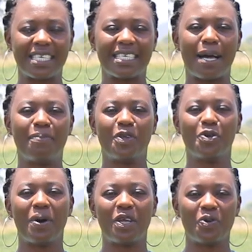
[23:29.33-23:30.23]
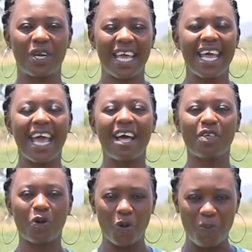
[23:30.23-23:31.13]
It's a W Manyore,
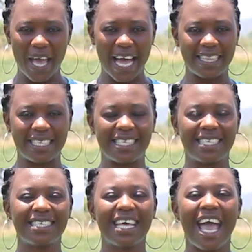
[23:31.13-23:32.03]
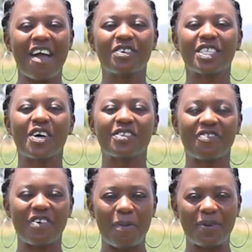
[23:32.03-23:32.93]
and the crew behind the scenes. Have yourselves
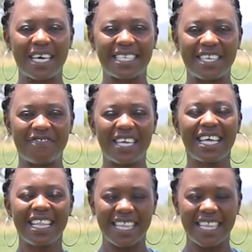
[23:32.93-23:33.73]
a fabulous evening.